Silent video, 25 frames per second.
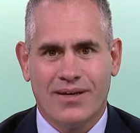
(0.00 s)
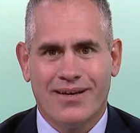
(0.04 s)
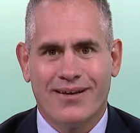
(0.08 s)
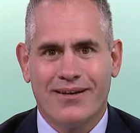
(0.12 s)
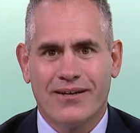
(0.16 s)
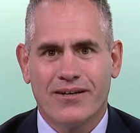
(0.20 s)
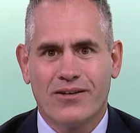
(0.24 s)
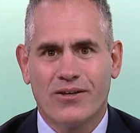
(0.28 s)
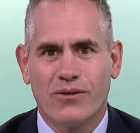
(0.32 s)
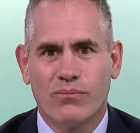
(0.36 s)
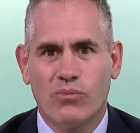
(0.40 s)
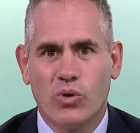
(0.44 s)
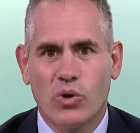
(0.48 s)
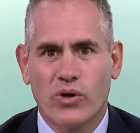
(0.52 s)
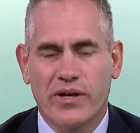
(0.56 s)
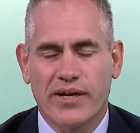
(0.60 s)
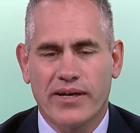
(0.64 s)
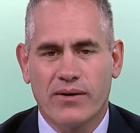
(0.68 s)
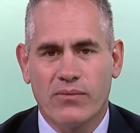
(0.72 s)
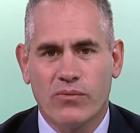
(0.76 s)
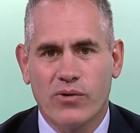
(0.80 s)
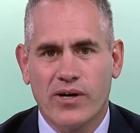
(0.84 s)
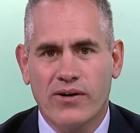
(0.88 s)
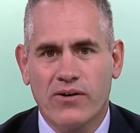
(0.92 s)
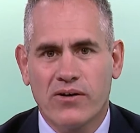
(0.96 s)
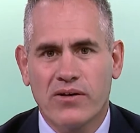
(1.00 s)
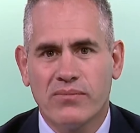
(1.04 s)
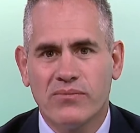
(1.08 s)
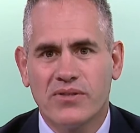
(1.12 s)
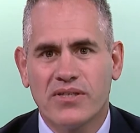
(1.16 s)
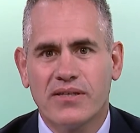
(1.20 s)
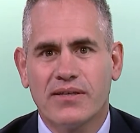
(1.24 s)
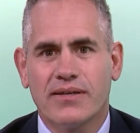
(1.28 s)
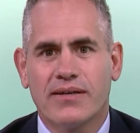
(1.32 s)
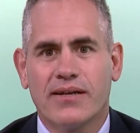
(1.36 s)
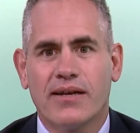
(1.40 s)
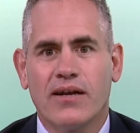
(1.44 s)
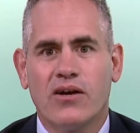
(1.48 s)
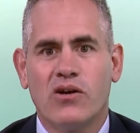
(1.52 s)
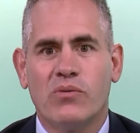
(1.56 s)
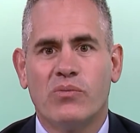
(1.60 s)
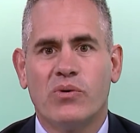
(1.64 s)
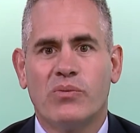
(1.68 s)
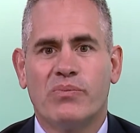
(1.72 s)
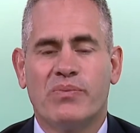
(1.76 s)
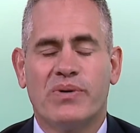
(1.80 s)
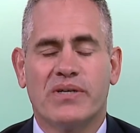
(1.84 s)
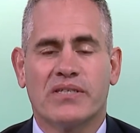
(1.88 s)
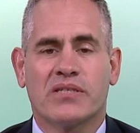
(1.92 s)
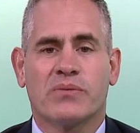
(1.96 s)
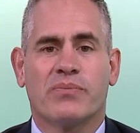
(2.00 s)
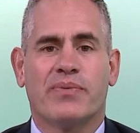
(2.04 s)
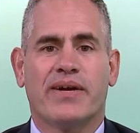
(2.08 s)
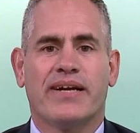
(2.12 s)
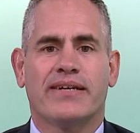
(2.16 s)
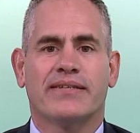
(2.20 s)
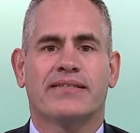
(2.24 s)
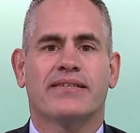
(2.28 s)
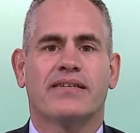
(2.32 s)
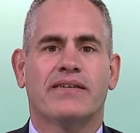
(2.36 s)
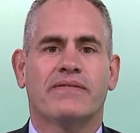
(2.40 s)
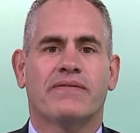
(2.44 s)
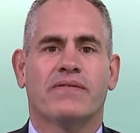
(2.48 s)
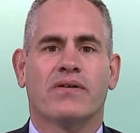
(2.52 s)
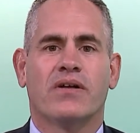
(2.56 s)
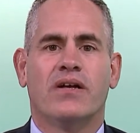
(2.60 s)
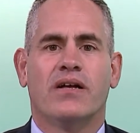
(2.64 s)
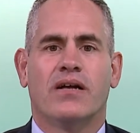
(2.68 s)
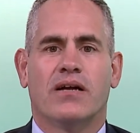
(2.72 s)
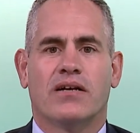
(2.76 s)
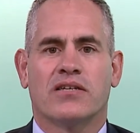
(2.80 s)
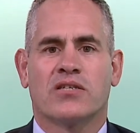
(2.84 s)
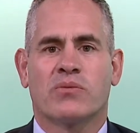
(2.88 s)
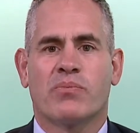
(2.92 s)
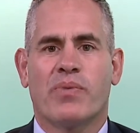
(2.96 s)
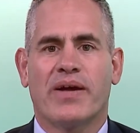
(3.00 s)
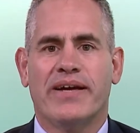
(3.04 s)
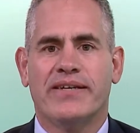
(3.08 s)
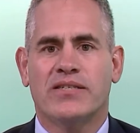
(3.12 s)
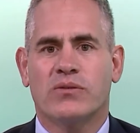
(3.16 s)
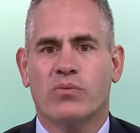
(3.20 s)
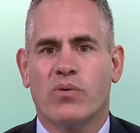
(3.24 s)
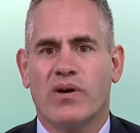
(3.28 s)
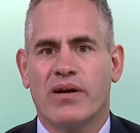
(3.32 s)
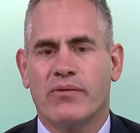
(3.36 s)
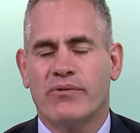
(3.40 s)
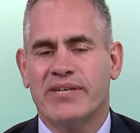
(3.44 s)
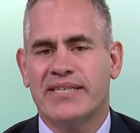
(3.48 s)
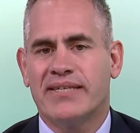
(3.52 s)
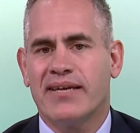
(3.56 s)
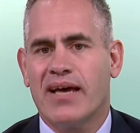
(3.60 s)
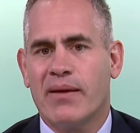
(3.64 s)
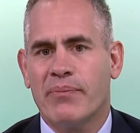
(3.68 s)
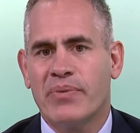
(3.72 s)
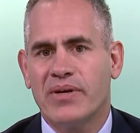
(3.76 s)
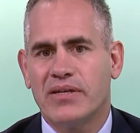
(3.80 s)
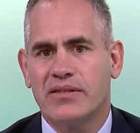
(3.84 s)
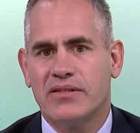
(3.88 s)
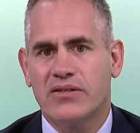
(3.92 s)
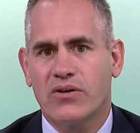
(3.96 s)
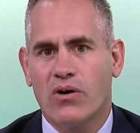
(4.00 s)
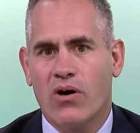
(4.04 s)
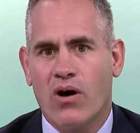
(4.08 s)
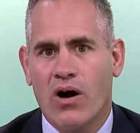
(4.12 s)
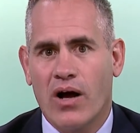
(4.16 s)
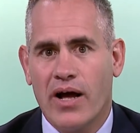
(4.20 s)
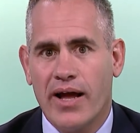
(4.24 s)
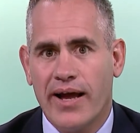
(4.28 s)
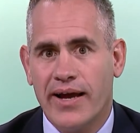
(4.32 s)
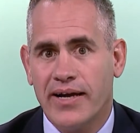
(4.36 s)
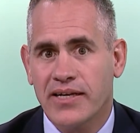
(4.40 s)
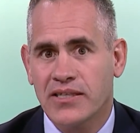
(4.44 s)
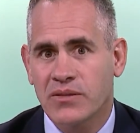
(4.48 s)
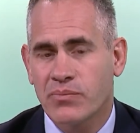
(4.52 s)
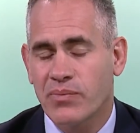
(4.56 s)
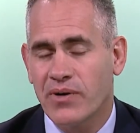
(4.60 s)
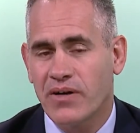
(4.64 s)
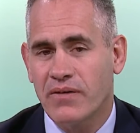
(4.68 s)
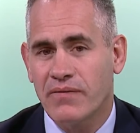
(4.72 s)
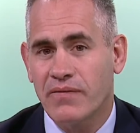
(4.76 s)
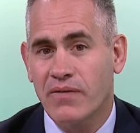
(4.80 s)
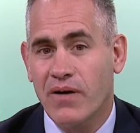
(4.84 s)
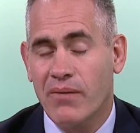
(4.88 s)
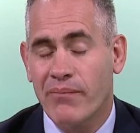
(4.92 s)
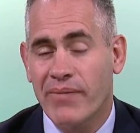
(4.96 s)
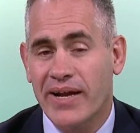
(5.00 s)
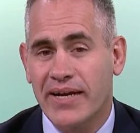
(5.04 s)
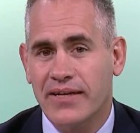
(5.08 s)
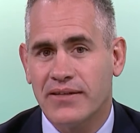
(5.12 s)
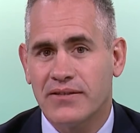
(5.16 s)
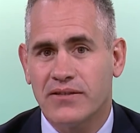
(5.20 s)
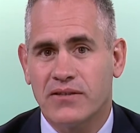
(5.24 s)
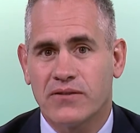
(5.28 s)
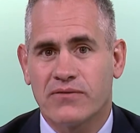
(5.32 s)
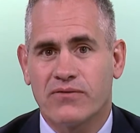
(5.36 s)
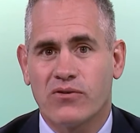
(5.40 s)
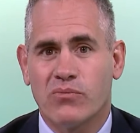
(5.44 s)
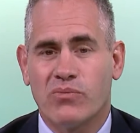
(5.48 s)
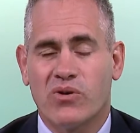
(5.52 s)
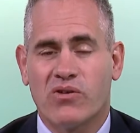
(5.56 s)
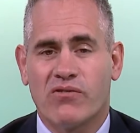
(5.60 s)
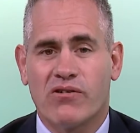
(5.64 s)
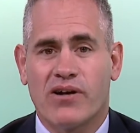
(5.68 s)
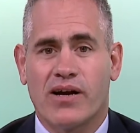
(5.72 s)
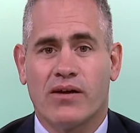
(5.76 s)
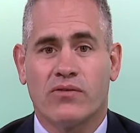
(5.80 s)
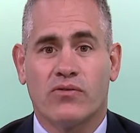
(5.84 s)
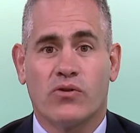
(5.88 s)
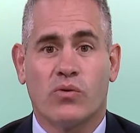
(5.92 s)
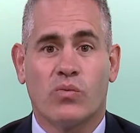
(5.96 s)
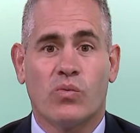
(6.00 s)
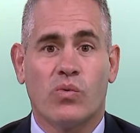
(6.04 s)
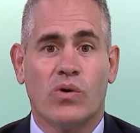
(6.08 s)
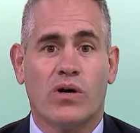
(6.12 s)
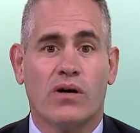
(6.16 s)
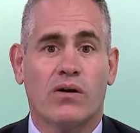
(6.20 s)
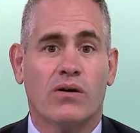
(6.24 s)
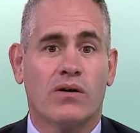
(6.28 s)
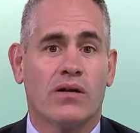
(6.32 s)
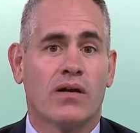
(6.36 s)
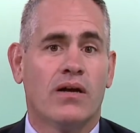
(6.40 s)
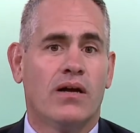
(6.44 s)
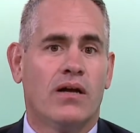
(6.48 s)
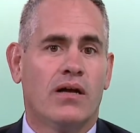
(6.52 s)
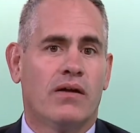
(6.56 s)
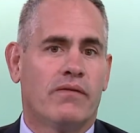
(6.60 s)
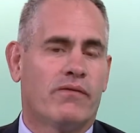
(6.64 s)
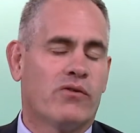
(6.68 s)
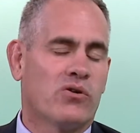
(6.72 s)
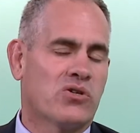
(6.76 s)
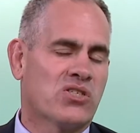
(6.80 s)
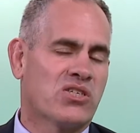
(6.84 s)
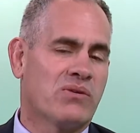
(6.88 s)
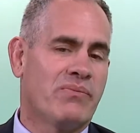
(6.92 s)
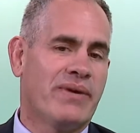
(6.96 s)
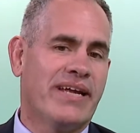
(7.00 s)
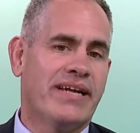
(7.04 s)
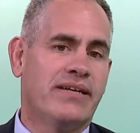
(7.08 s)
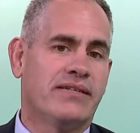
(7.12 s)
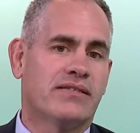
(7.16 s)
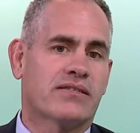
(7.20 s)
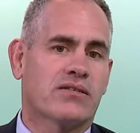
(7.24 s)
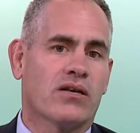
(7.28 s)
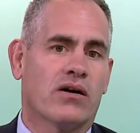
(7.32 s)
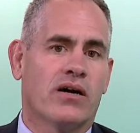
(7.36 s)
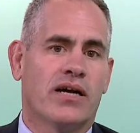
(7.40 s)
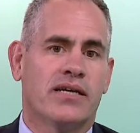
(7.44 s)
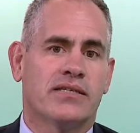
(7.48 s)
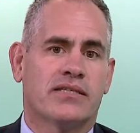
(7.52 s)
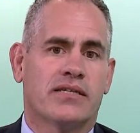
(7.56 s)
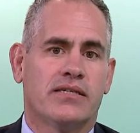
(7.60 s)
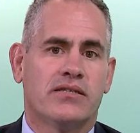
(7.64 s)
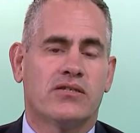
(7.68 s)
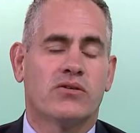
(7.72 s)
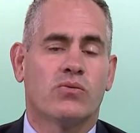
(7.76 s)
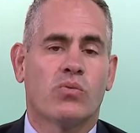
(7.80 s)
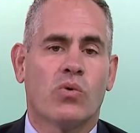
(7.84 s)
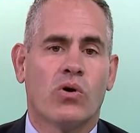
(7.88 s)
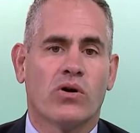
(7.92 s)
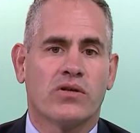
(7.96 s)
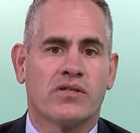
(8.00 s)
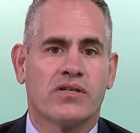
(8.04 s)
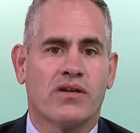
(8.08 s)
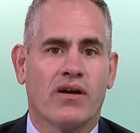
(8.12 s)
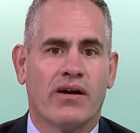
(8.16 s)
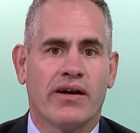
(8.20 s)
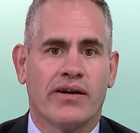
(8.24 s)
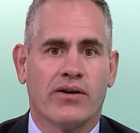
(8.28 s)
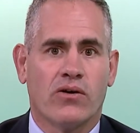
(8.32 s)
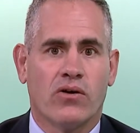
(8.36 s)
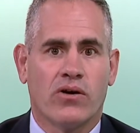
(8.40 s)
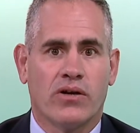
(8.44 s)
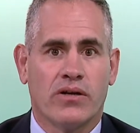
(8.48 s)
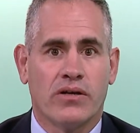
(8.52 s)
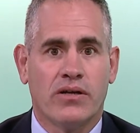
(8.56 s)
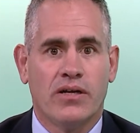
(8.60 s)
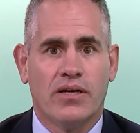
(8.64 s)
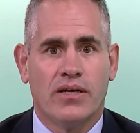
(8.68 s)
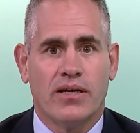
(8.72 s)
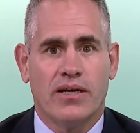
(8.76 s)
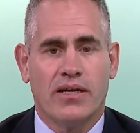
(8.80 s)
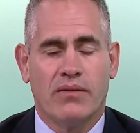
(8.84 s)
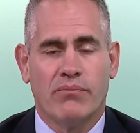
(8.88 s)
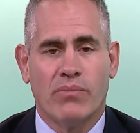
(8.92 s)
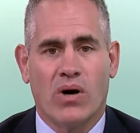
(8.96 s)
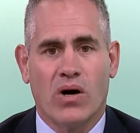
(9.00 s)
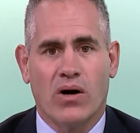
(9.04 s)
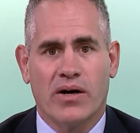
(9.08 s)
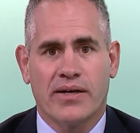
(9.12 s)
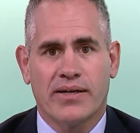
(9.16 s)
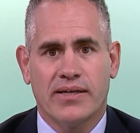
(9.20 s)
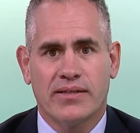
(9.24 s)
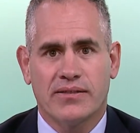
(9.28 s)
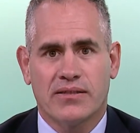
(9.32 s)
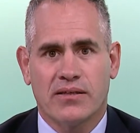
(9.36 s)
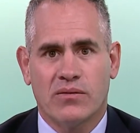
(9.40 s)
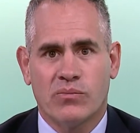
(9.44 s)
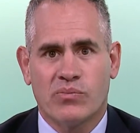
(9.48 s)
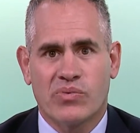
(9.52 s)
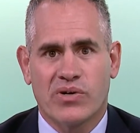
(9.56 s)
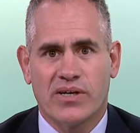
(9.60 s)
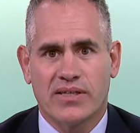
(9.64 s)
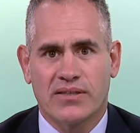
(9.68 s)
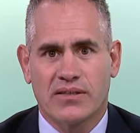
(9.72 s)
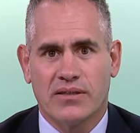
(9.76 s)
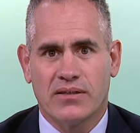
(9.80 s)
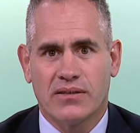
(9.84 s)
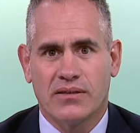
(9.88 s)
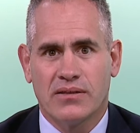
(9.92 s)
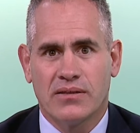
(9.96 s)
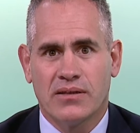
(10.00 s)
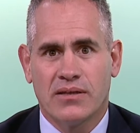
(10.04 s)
Good morning and welcome to the Global Perspective, a space where we tap into our expert fund managers from around the world for some insights into what's going on in markets at present.